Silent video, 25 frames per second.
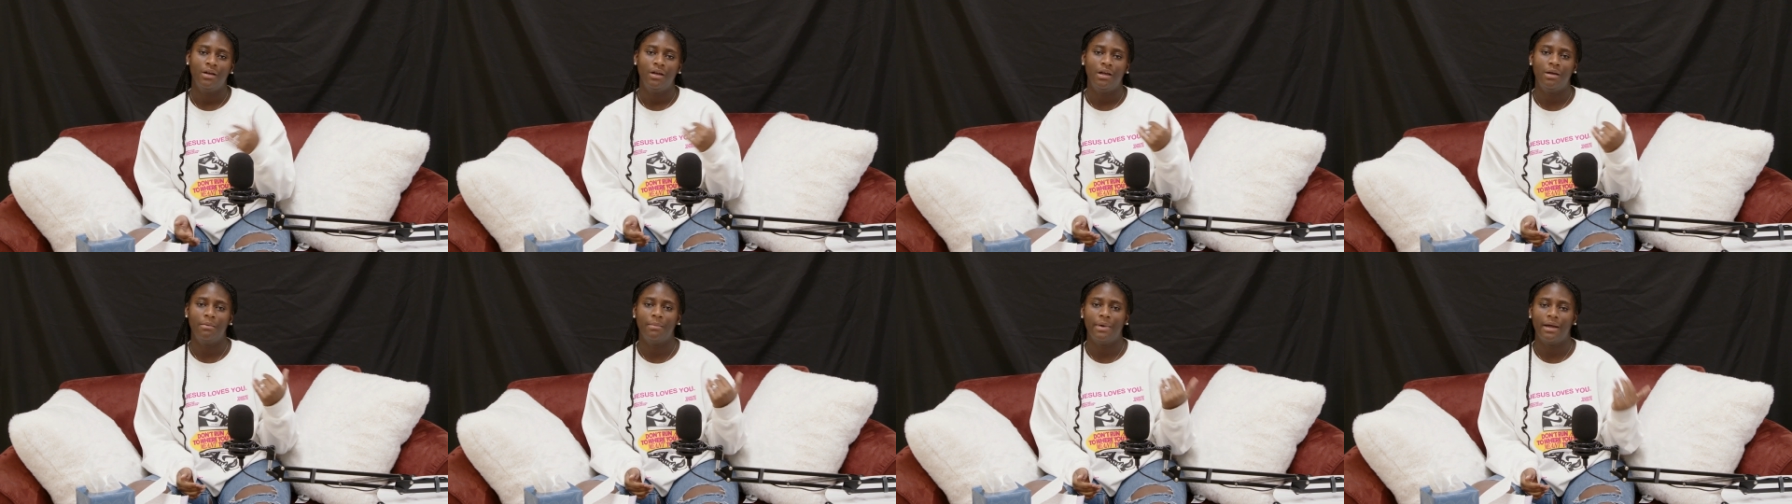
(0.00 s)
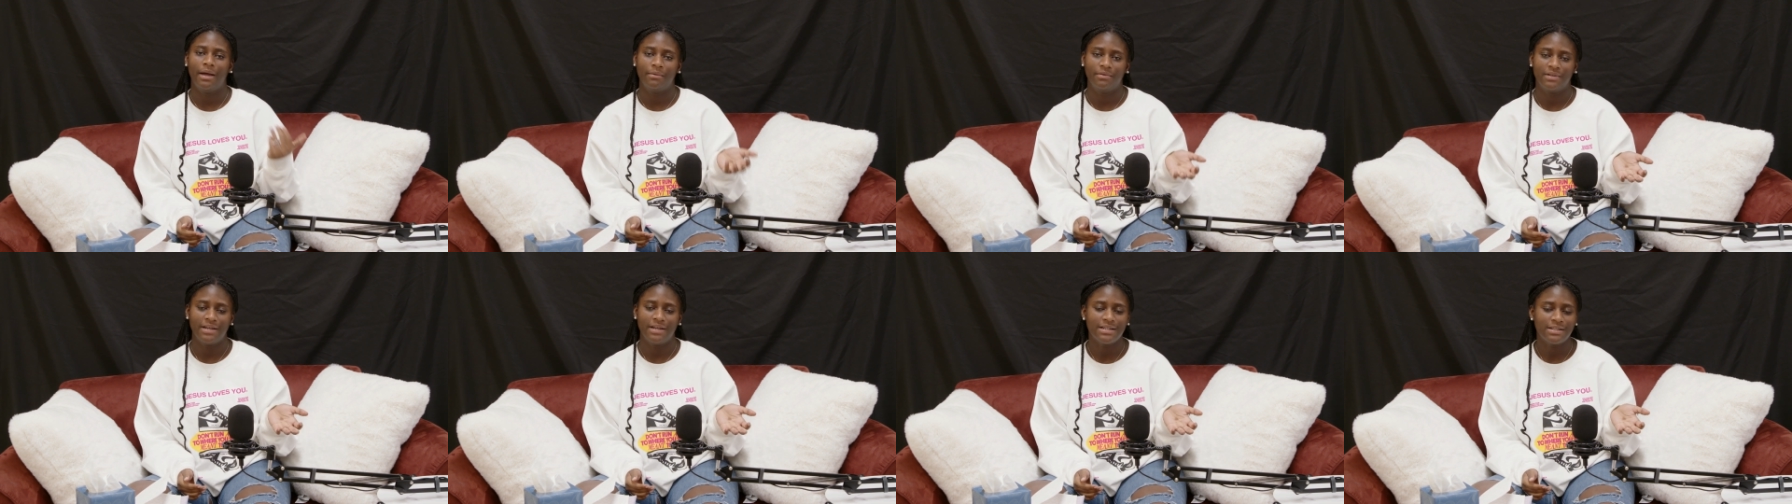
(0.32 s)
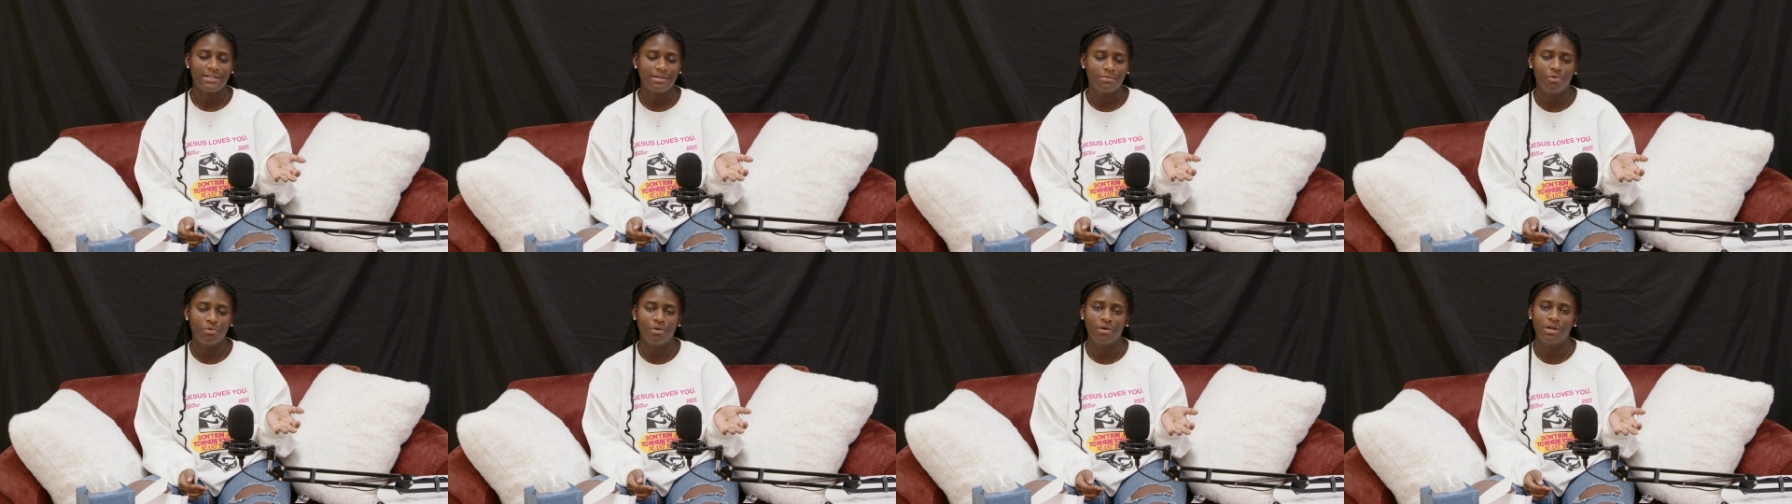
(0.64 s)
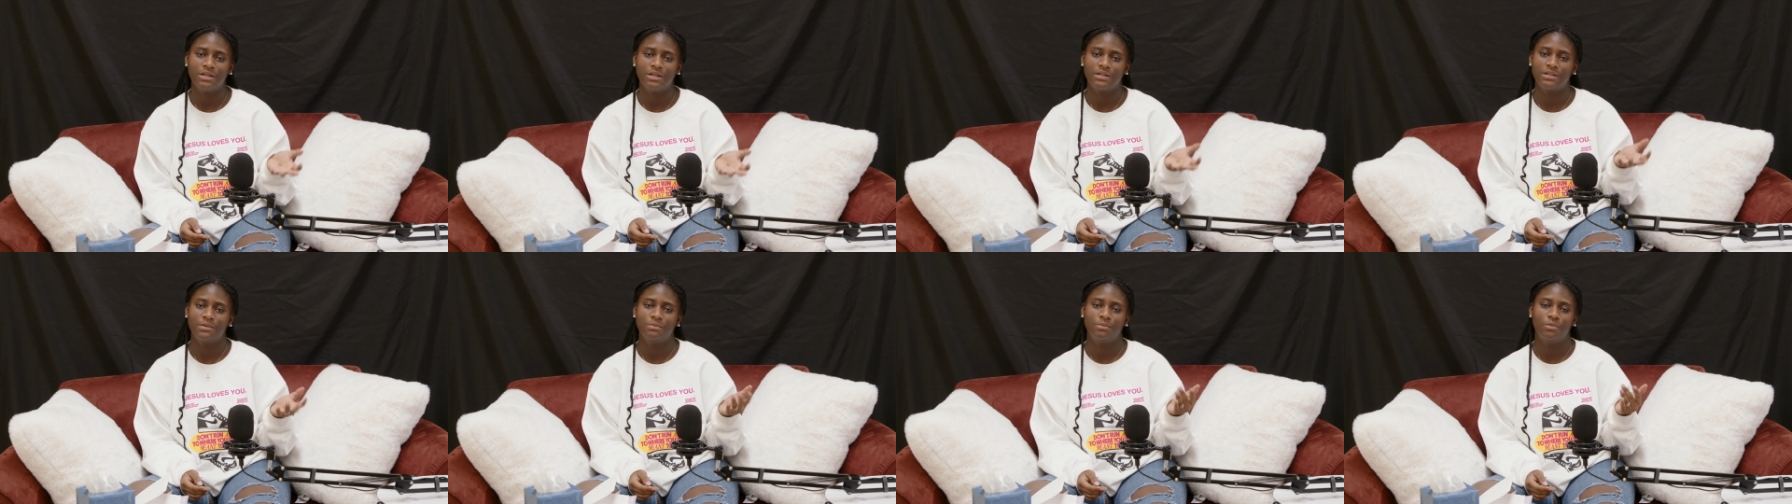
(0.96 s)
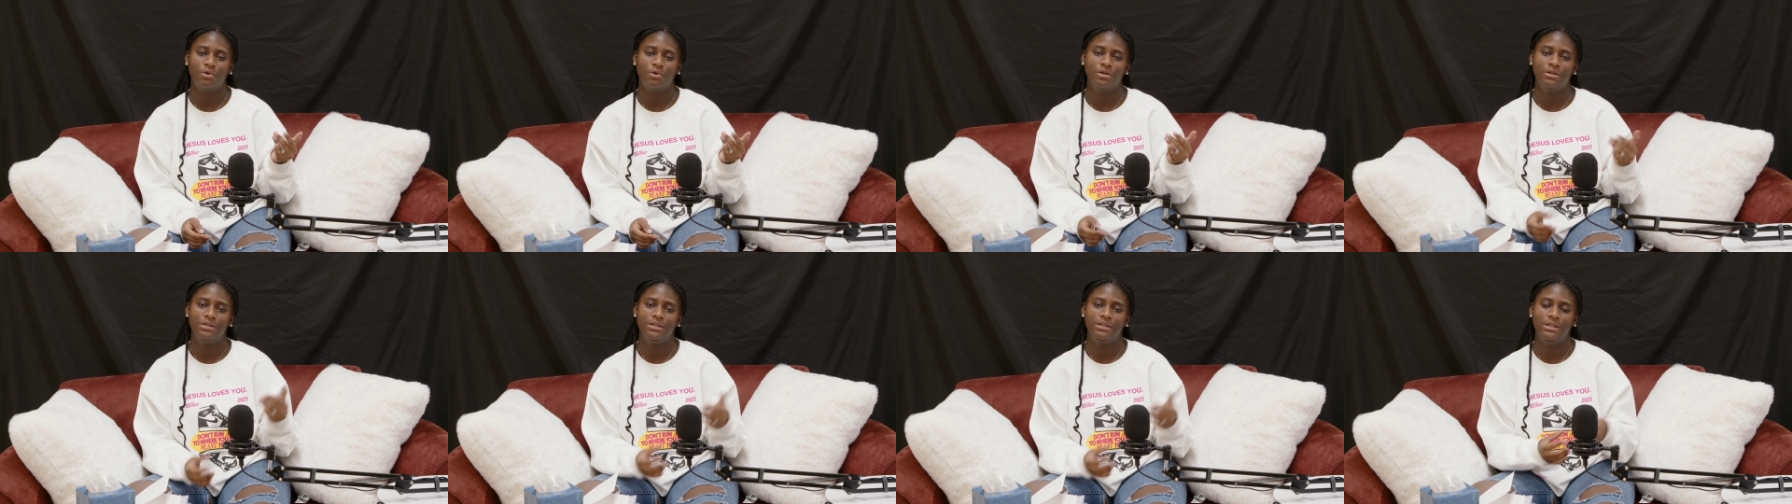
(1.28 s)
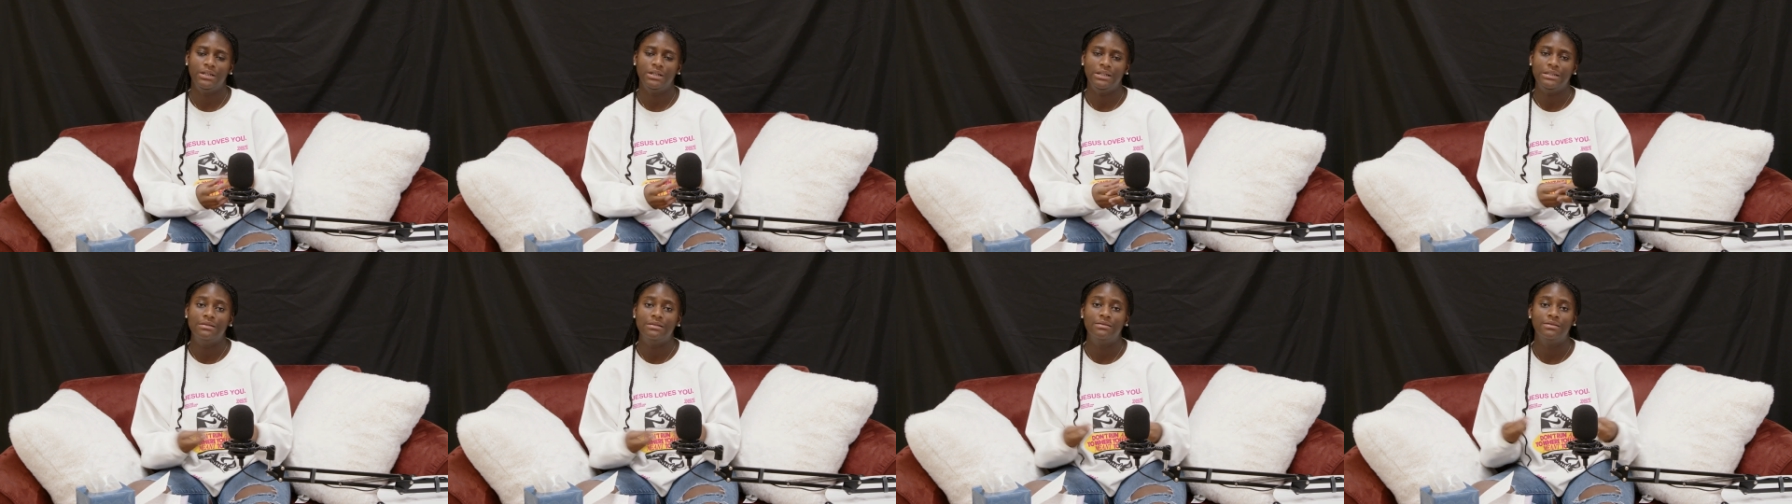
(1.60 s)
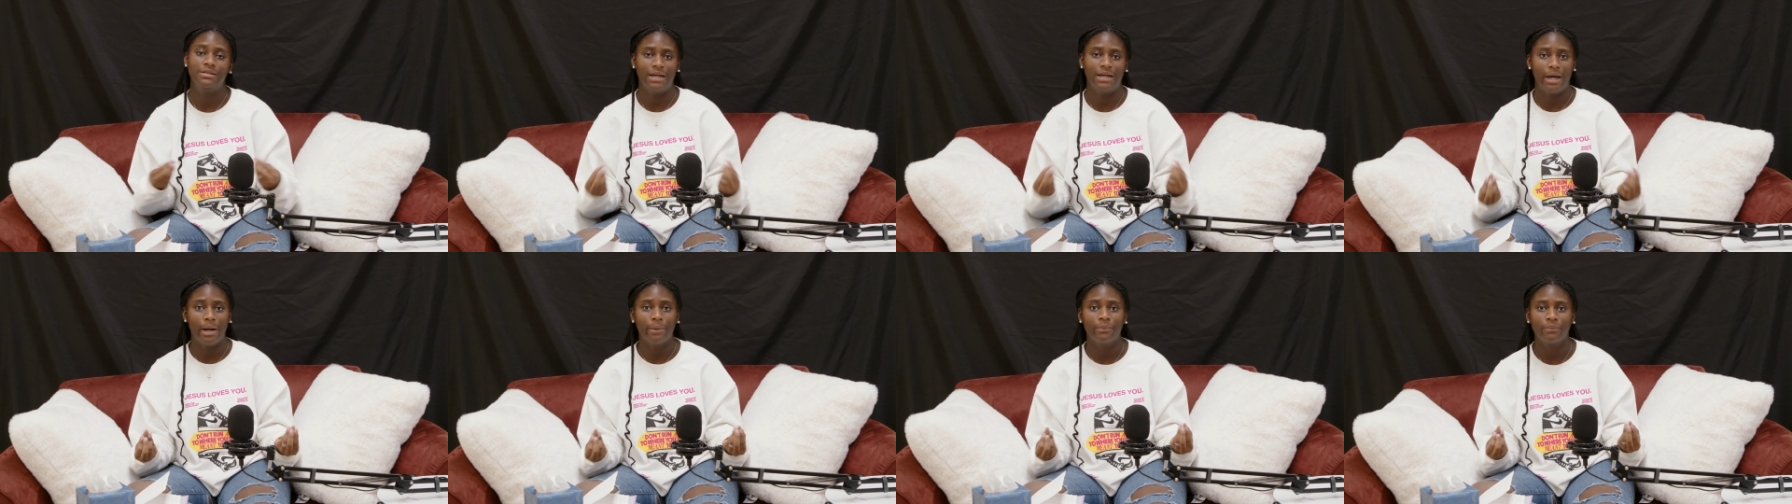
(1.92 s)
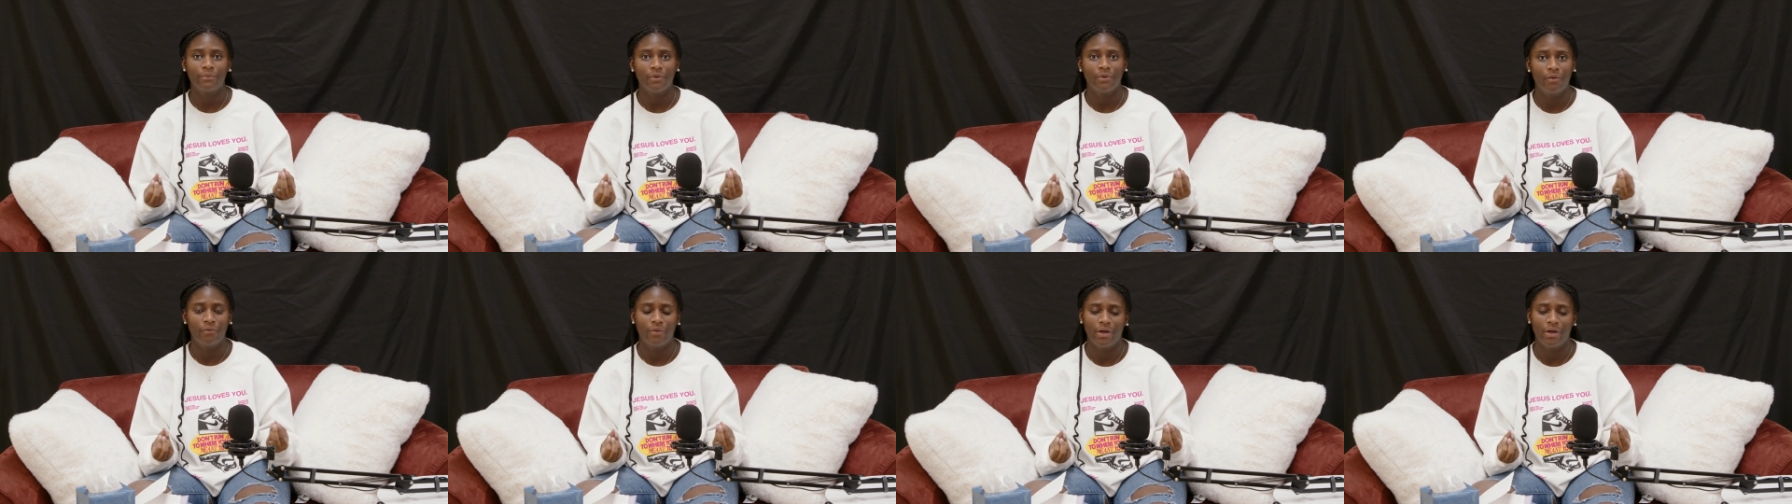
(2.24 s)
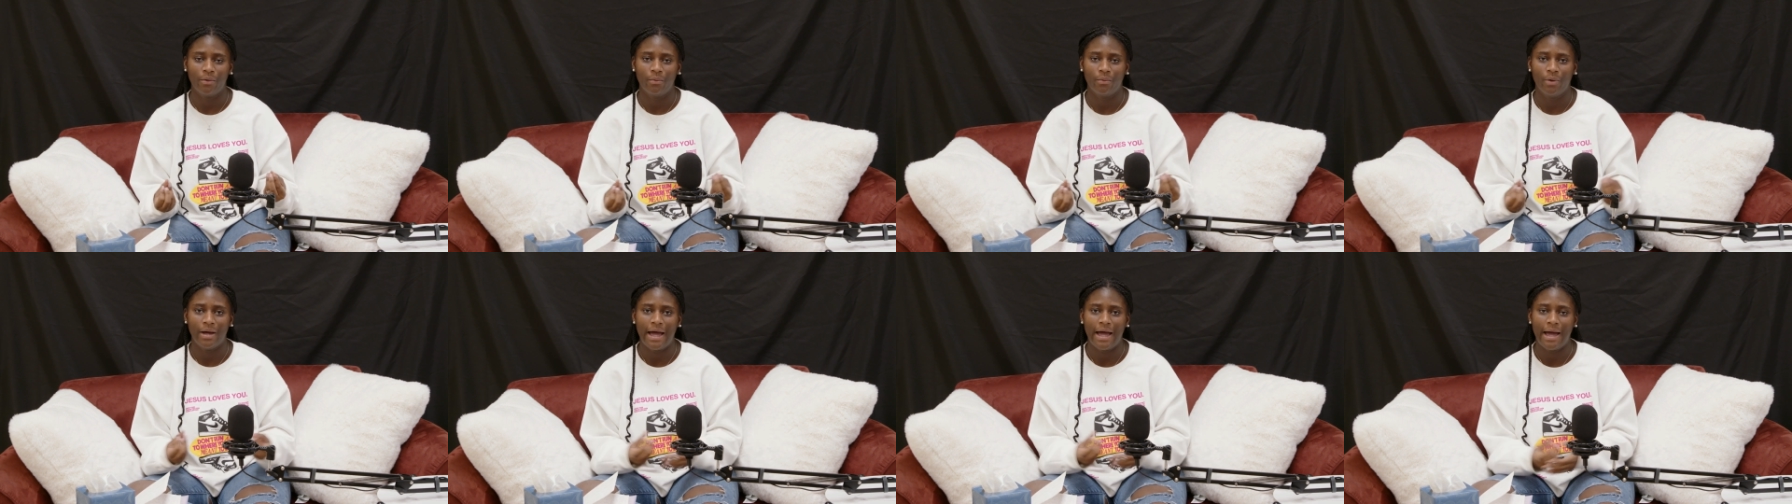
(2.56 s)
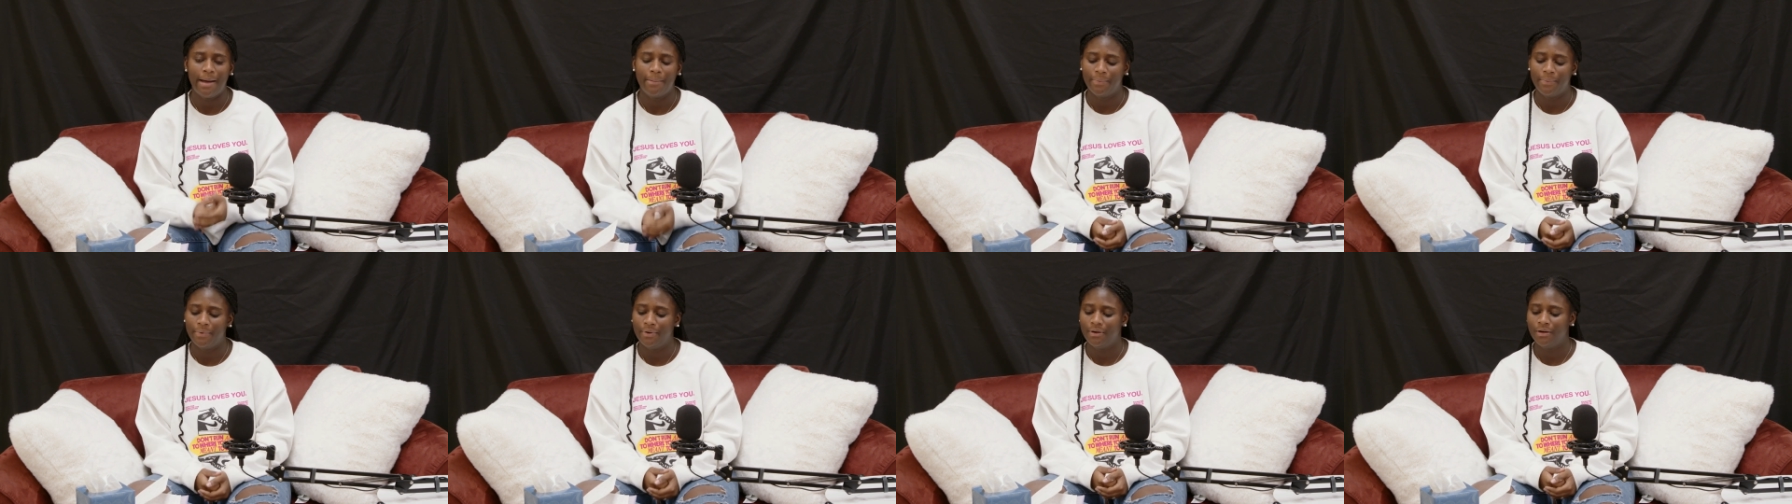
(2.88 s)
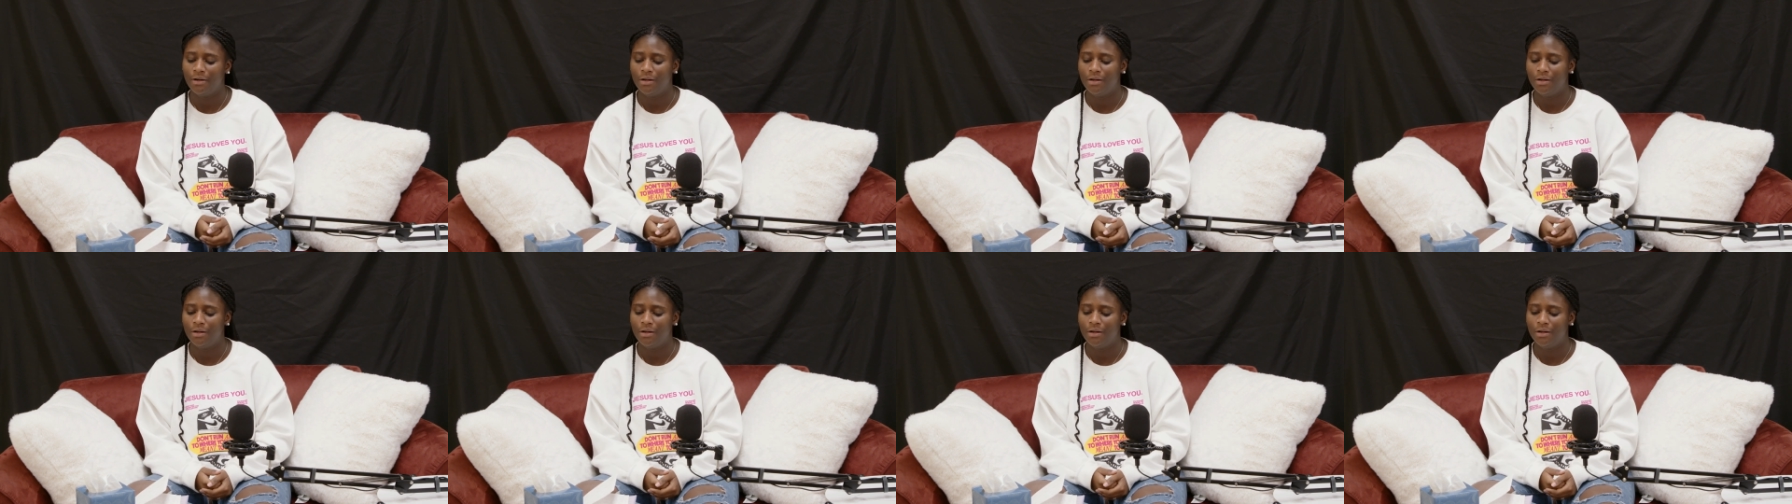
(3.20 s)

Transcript: testimony, and some more in depth of like what happened.